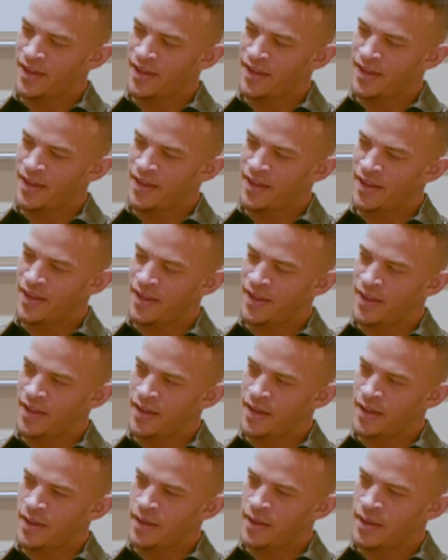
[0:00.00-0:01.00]

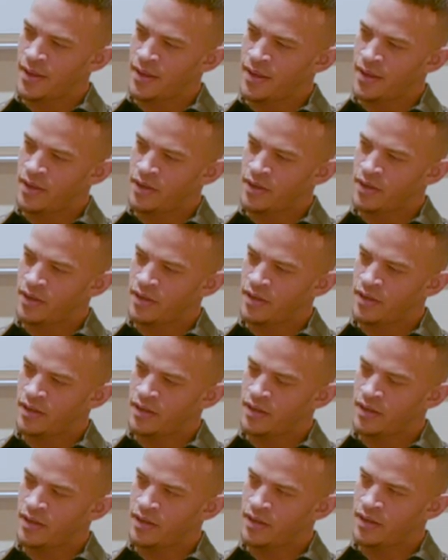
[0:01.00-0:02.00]

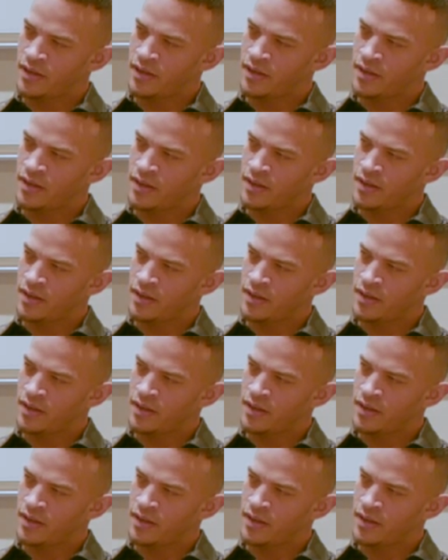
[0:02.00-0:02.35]
(not speaking)